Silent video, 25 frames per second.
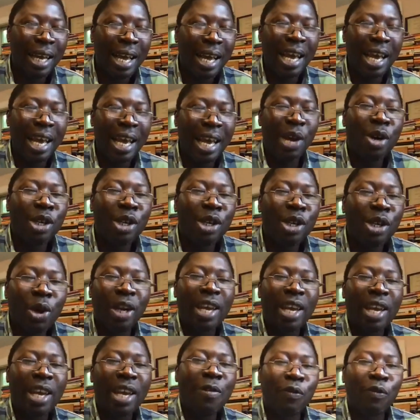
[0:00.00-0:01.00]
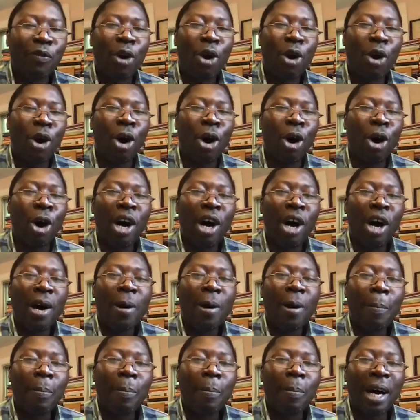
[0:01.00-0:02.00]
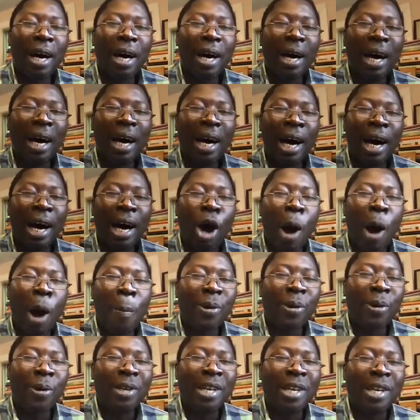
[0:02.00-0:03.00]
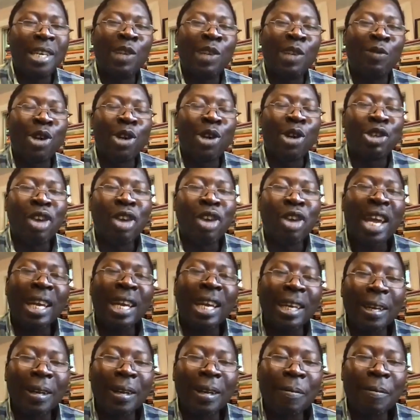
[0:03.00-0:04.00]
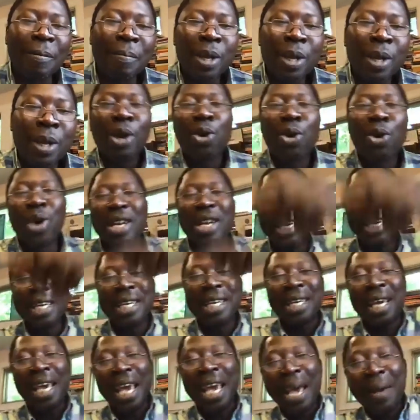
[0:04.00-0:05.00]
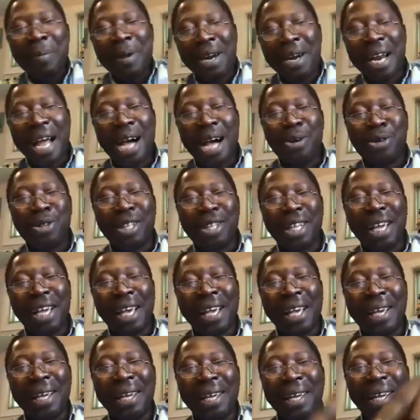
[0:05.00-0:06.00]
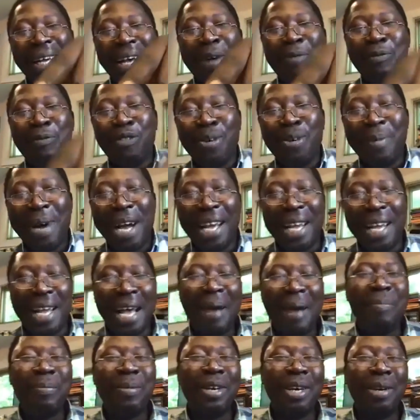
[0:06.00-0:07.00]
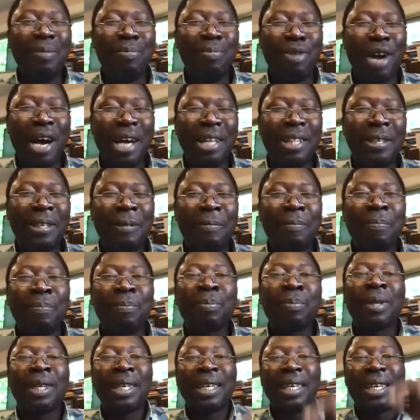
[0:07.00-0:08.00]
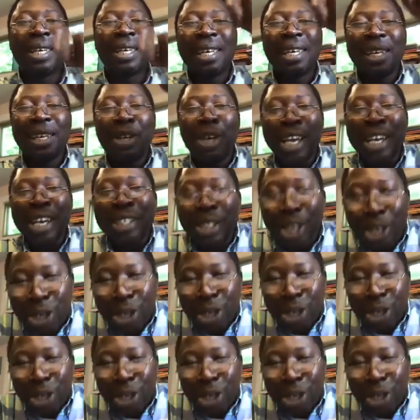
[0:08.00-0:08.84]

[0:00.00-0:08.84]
and was looking for uh, uh, uh, opportunities for trade. When he came around there uh, for my Gambian brother, it's the